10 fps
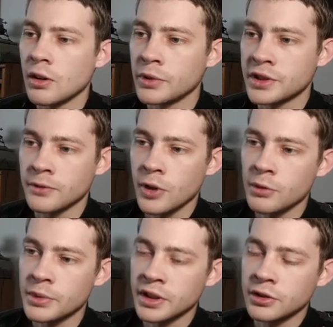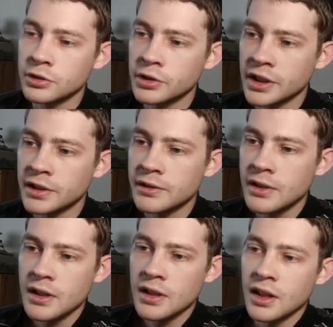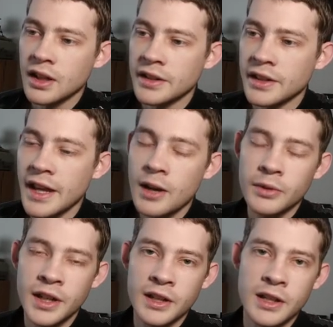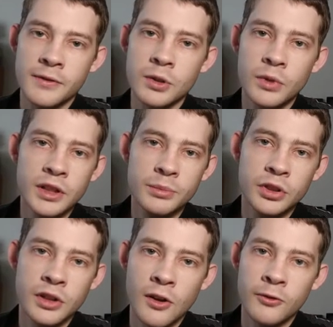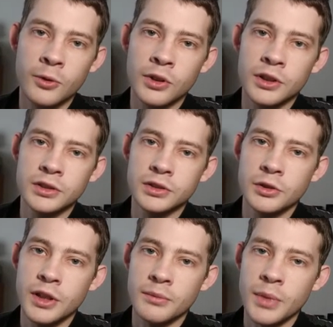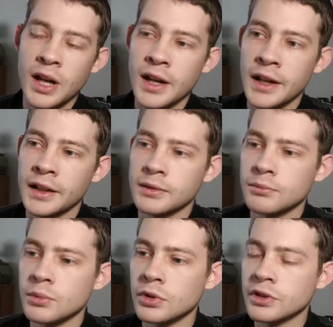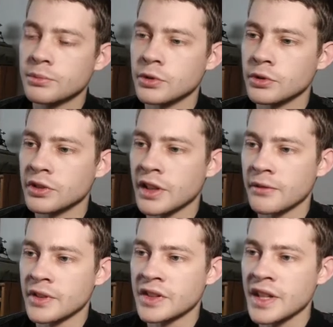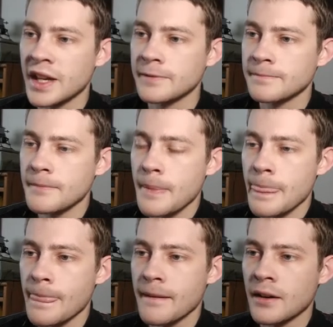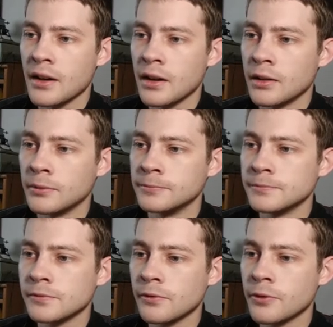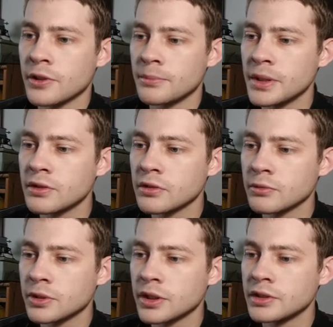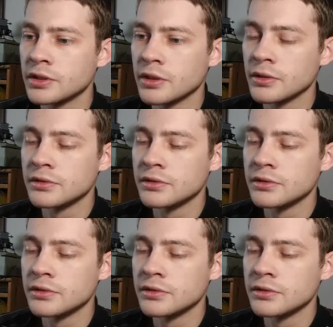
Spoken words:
which have all been included. And then that way, if you want to build all four, you can buy multiples of the set. For the Beatles one, you